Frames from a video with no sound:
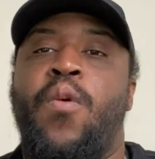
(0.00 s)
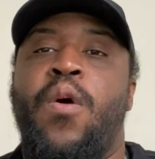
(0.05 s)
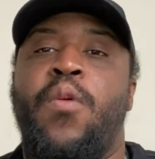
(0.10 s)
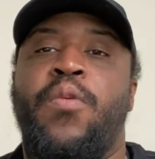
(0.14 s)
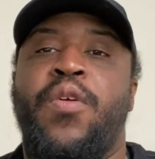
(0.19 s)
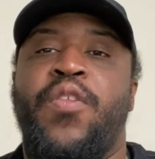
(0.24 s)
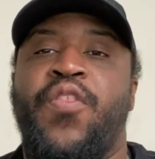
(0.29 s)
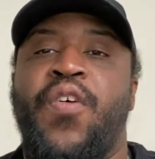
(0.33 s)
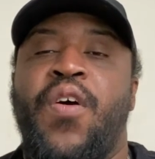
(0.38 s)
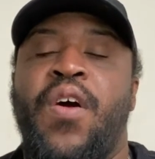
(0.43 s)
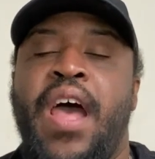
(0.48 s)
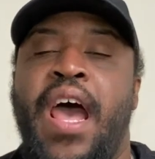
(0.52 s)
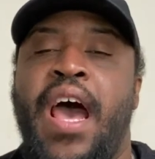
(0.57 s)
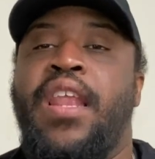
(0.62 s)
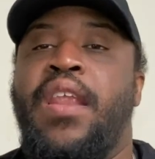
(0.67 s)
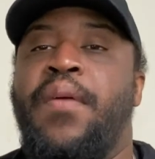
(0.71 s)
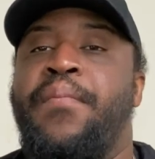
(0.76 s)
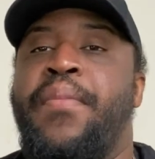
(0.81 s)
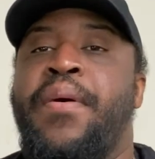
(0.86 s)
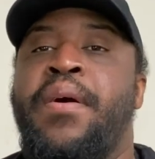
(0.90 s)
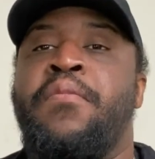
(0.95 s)
when we thought
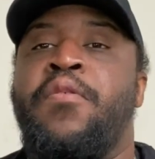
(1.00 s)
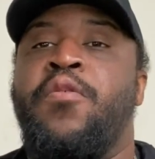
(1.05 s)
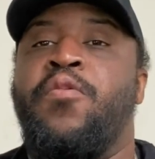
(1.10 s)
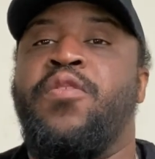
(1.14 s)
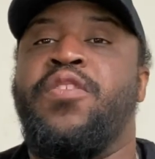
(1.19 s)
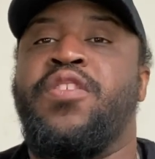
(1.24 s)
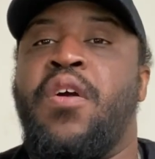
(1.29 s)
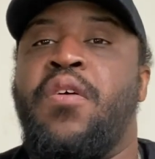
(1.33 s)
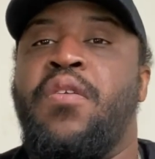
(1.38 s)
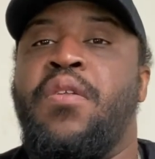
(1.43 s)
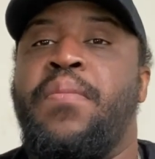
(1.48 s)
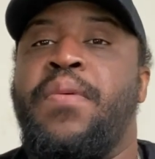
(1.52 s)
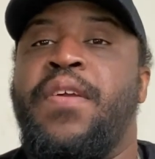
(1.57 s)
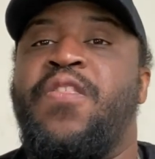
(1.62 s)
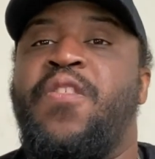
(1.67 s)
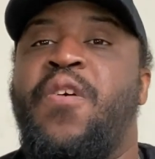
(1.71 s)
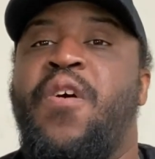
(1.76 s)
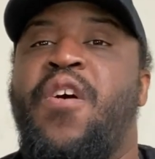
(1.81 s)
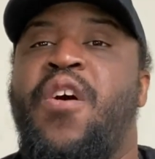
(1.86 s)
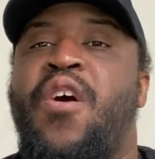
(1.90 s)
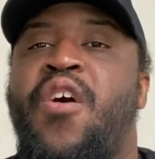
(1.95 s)
Alabama was going to be
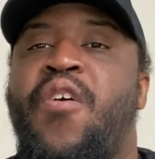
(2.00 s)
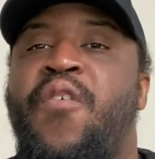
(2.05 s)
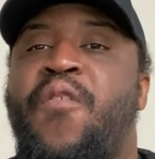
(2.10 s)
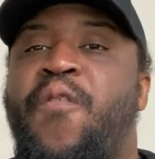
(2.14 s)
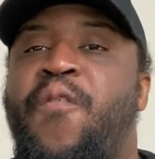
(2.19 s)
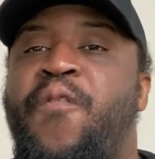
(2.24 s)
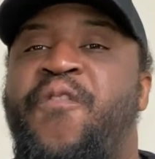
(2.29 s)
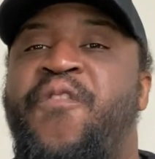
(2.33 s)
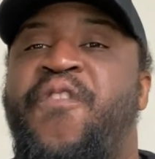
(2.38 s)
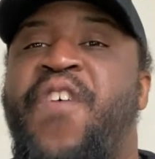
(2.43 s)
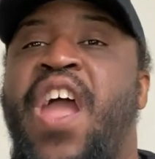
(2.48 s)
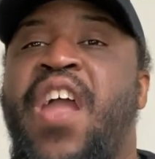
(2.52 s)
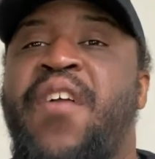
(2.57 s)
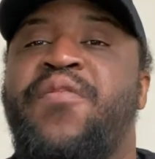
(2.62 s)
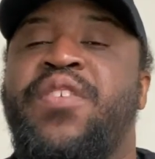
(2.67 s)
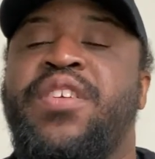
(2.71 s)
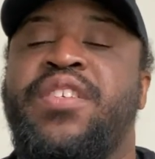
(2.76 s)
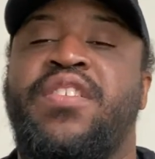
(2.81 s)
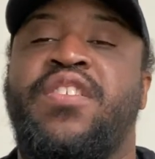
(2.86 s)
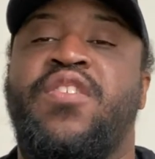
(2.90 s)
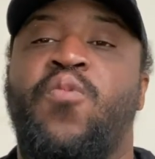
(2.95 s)
the
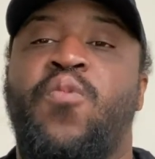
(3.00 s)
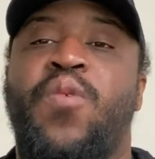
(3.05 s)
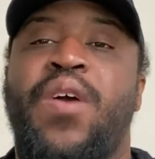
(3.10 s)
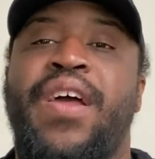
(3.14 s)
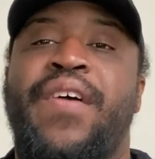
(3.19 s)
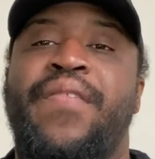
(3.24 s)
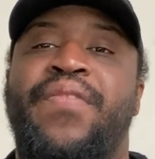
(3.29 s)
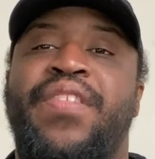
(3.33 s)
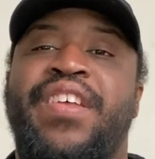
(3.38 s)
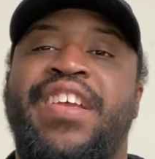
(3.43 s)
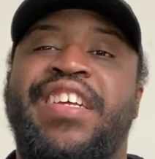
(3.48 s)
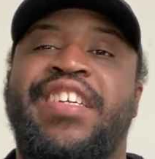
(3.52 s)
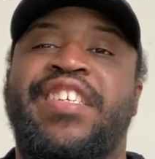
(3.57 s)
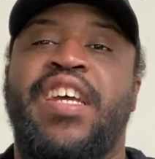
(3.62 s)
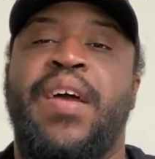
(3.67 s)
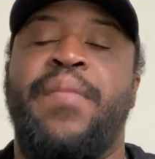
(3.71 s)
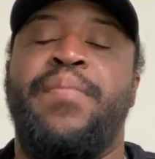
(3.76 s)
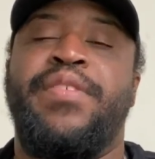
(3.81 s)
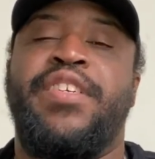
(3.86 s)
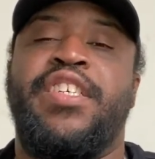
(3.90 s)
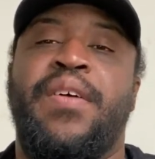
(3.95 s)
favorites to win the
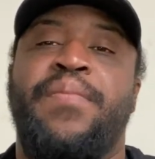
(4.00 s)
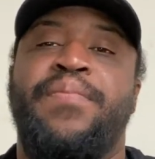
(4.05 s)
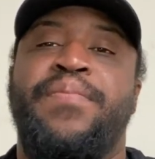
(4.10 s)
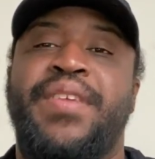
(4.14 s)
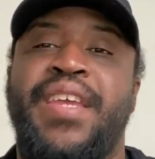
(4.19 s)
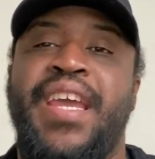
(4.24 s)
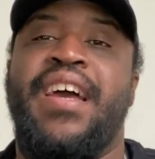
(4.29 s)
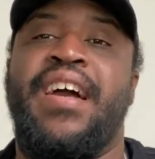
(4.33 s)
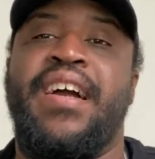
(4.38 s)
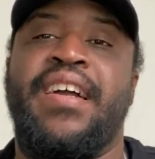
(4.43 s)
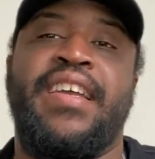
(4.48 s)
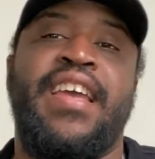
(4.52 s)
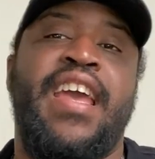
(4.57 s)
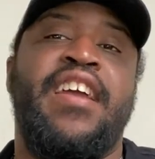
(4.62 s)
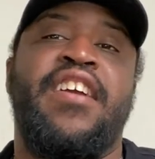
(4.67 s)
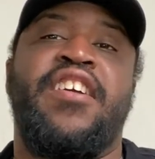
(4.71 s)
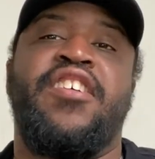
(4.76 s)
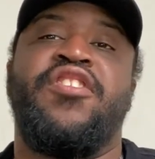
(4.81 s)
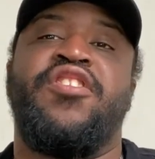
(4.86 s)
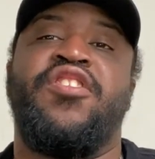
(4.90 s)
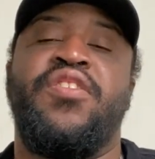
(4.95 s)
championship yet
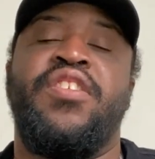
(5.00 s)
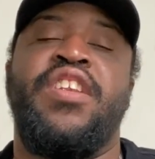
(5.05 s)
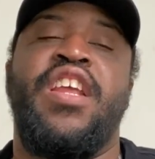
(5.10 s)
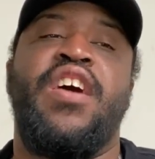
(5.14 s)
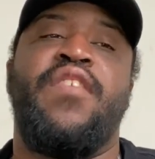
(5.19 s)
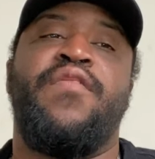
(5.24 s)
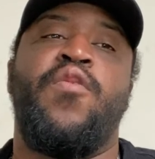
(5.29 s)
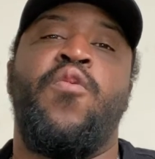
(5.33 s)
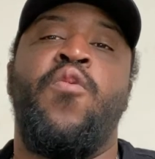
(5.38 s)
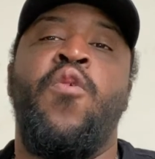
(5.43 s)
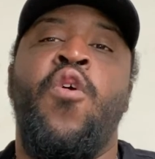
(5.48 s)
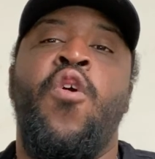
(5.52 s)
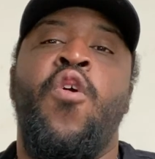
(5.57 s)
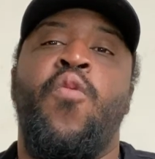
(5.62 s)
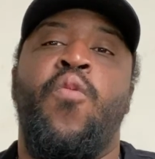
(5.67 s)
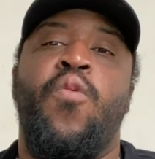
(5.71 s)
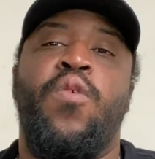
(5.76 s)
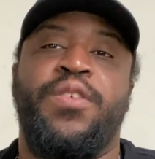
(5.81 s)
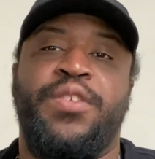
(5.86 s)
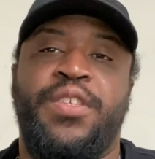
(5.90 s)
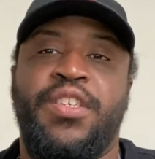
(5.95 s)
again, because you never
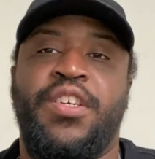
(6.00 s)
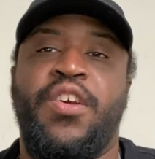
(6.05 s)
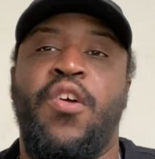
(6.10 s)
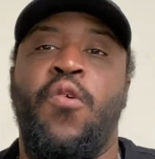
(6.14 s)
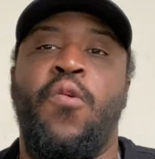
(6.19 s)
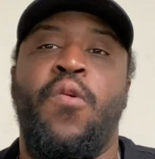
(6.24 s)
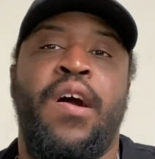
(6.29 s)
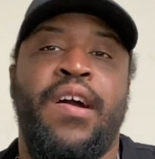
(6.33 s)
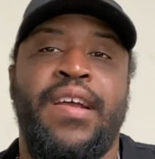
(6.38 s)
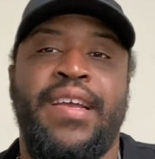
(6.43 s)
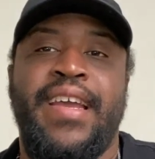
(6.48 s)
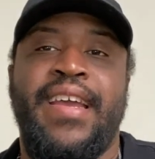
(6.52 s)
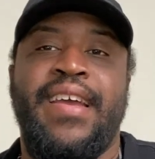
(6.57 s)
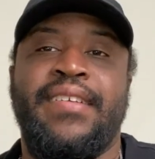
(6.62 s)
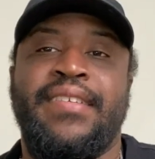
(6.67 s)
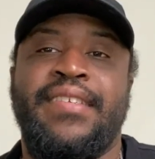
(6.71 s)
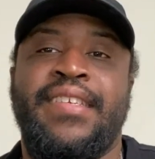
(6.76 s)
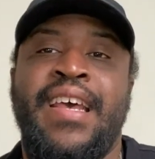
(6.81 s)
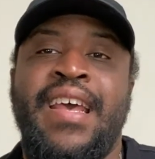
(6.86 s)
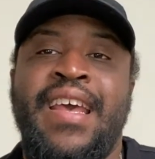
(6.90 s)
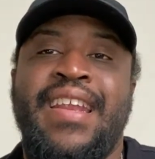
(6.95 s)
want to go
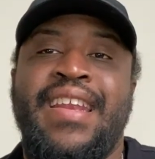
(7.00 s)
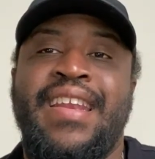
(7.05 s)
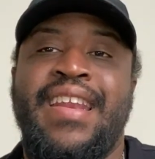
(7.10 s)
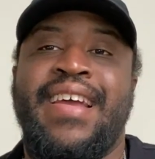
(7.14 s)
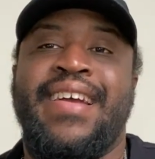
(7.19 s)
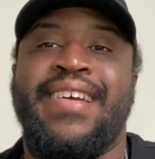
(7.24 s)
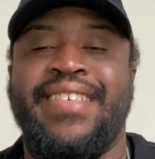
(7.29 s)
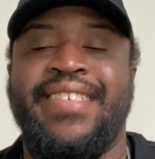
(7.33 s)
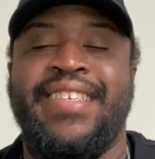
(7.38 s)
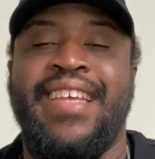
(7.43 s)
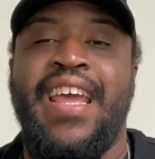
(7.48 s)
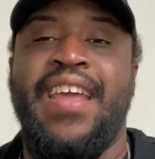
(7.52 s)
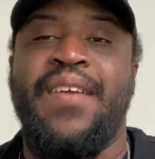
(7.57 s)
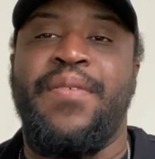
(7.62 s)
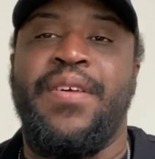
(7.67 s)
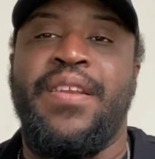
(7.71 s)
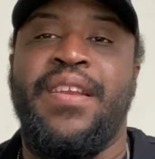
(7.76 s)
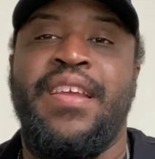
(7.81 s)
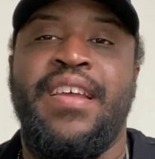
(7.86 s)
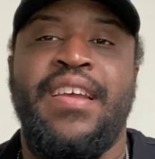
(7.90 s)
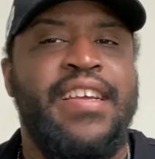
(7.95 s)
against Nick
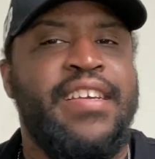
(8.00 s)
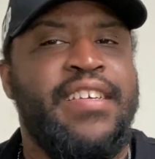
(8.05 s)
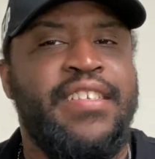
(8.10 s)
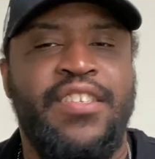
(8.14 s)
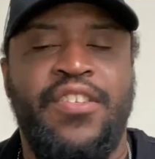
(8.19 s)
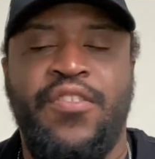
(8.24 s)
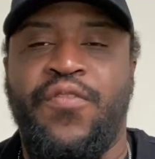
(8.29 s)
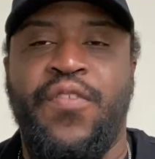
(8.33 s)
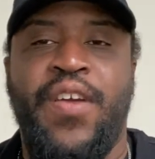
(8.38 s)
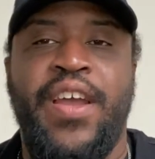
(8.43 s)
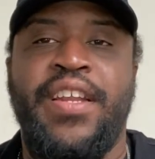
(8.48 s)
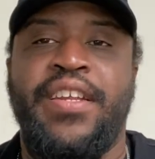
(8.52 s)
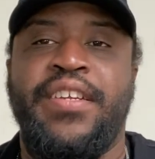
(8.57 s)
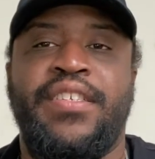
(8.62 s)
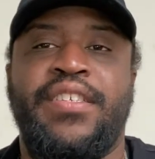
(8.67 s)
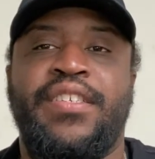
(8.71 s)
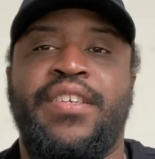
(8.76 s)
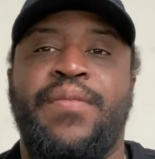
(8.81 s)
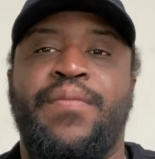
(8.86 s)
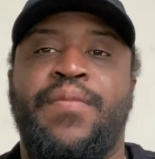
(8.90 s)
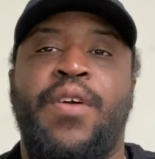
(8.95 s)
Saban. He's the
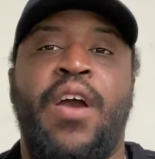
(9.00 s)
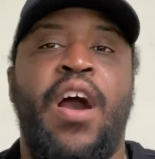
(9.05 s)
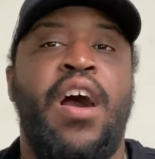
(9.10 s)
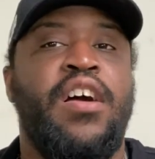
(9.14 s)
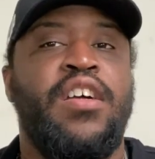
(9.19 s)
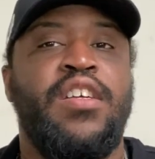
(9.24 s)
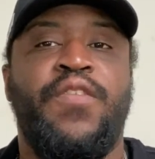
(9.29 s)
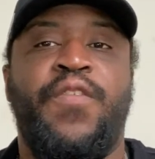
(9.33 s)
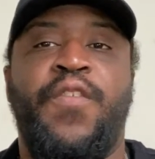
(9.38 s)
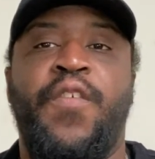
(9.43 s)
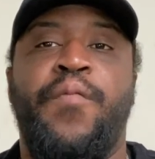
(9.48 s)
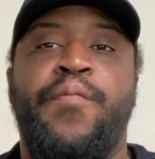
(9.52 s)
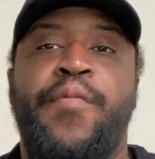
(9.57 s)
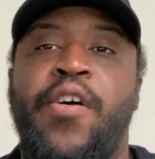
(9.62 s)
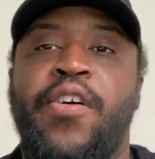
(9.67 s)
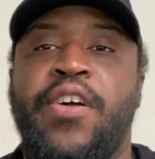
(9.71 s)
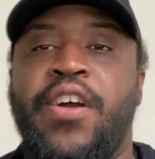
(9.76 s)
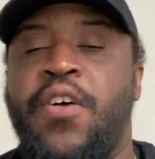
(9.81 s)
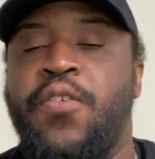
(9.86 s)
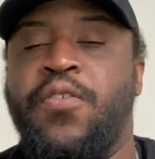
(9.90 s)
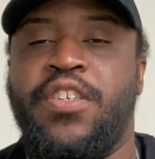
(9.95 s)
greatest college
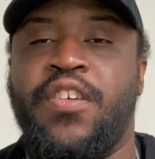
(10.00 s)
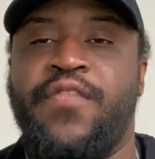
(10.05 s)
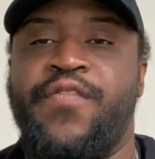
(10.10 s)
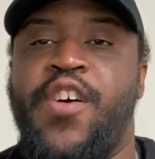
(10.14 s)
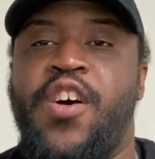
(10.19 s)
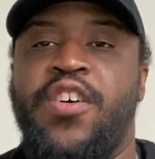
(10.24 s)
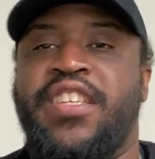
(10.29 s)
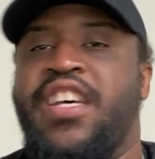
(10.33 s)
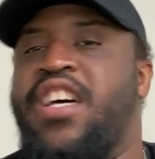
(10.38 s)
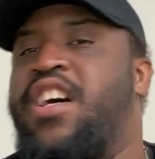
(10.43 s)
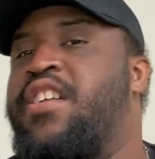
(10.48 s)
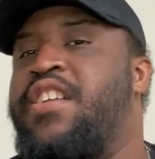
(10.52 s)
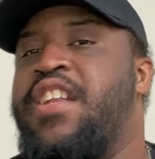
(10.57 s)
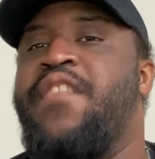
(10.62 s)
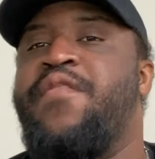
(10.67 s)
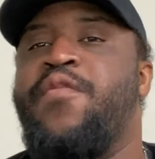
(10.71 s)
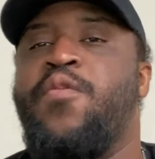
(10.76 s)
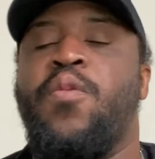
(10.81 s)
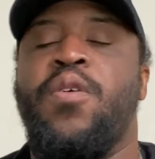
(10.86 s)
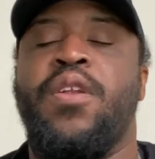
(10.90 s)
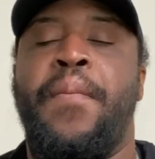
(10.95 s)
football coach of all time.
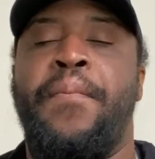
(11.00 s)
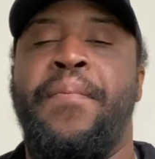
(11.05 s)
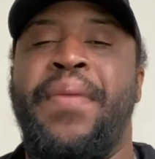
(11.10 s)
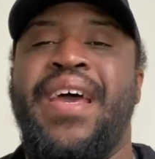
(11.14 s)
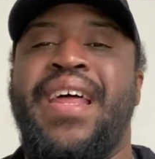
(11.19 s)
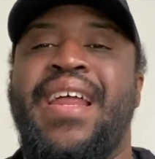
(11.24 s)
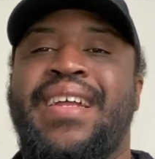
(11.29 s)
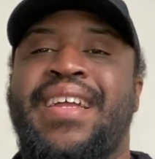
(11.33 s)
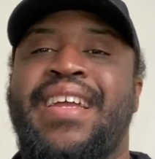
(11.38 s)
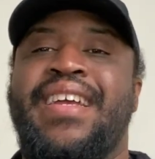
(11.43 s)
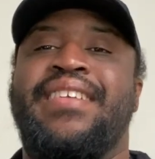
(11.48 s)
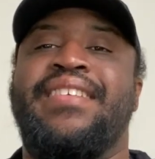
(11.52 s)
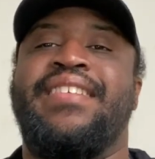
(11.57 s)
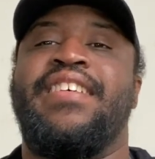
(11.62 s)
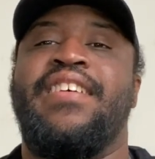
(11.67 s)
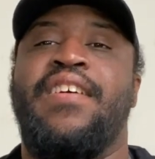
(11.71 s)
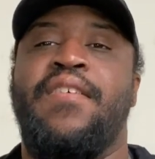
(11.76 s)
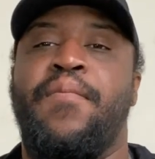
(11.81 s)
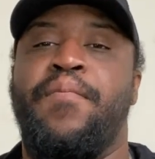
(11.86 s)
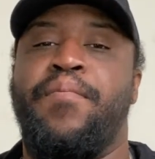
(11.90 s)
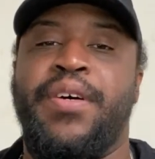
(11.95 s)
Never want to bet against
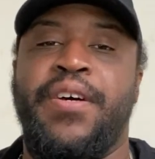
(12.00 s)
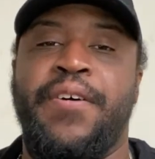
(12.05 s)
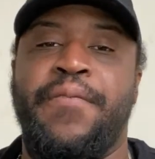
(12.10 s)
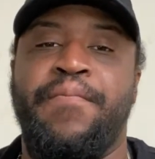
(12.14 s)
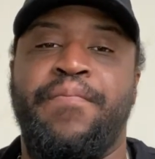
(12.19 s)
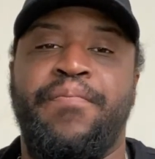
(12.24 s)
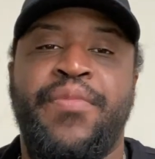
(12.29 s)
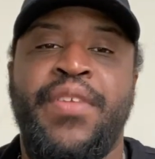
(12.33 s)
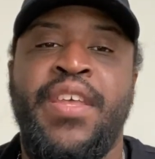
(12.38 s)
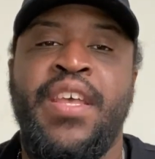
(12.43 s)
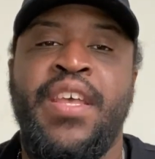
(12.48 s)
him, but,